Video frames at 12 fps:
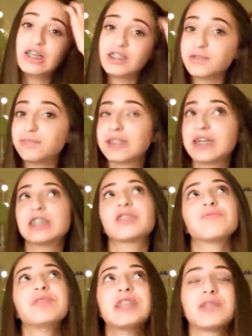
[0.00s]
just because
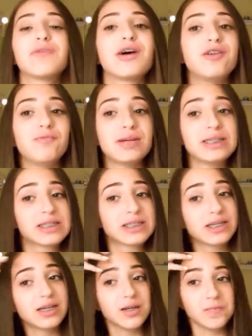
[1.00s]
the reason why you
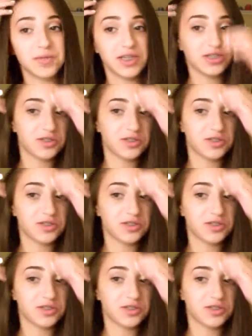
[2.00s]
missed me